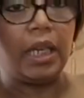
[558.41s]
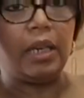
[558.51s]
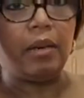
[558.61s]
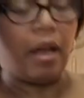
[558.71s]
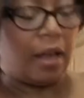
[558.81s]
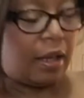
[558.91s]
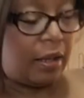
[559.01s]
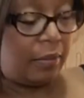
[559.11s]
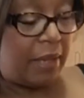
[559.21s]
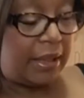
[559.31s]
in
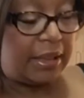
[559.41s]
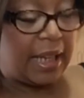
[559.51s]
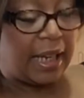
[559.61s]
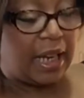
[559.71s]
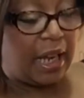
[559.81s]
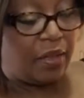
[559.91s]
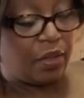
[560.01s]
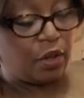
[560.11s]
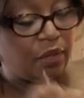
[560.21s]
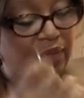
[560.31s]
my second
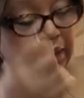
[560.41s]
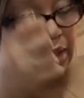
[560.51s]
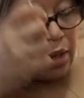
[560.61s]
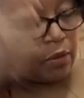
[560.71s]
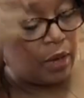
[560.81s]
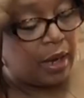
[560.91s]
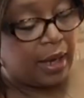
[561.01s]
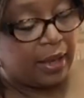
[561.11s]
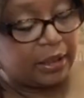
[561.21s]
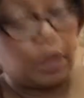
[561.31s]
and third video,
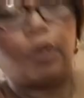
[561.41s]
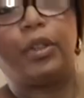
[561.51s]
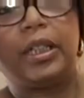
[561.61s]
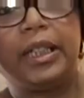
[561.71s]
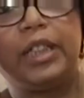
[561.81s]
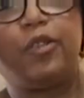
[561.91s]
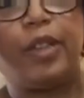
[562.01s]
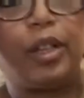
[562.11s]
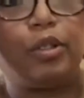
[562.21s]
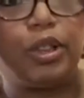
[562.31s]
so the
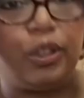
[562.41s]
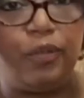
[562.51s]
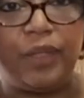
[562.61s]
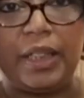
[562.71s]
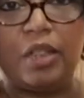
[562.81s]
links for those two